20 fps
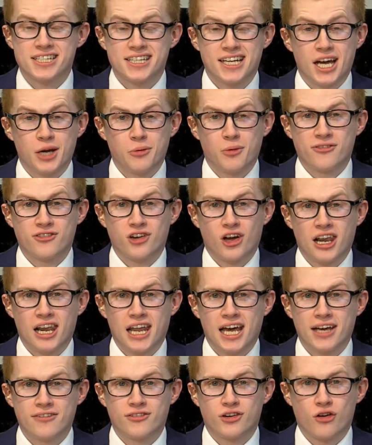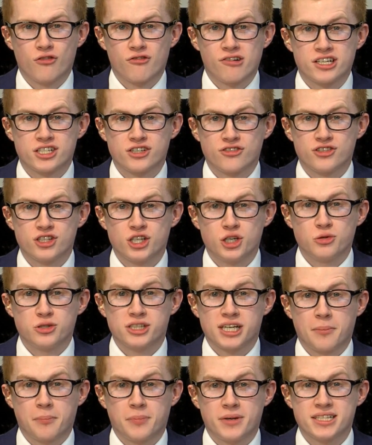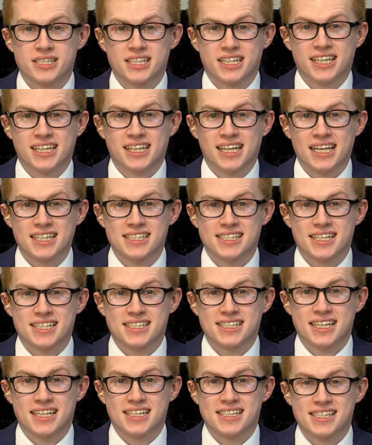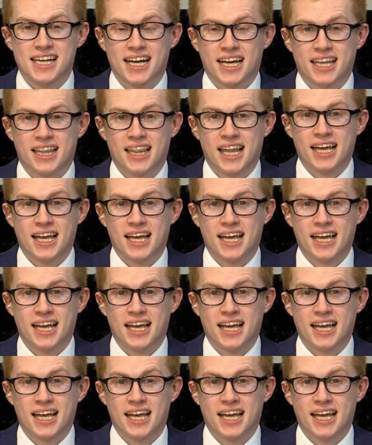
Tonight we've got live coverage of two Champions League last 16 second